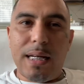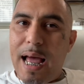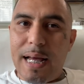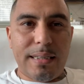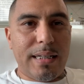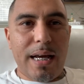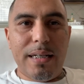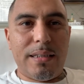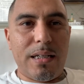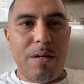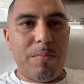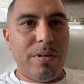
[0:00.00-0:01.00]
the last day of
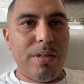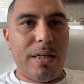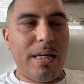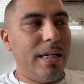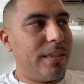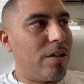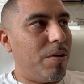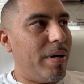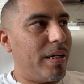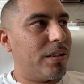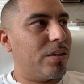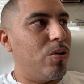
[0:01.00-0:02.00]
summer. The kids go
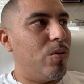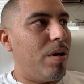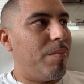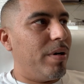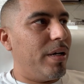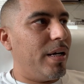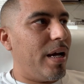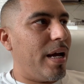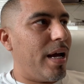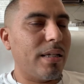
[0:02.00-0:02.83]
back to school on Monday.